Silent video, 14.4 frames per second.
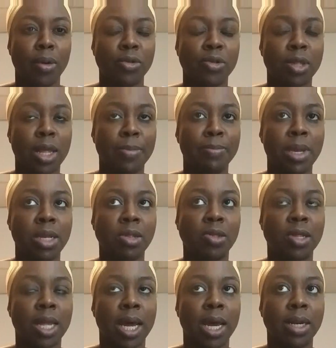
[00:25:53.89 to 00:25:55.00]
So that means
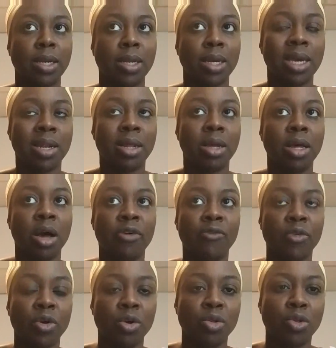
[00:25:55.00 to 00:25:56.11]
that it
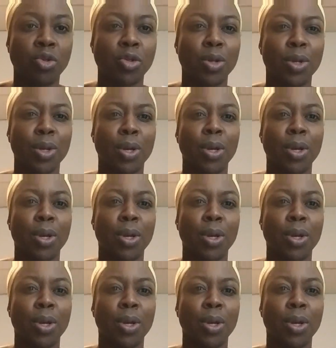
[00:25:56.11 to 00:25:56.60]
governs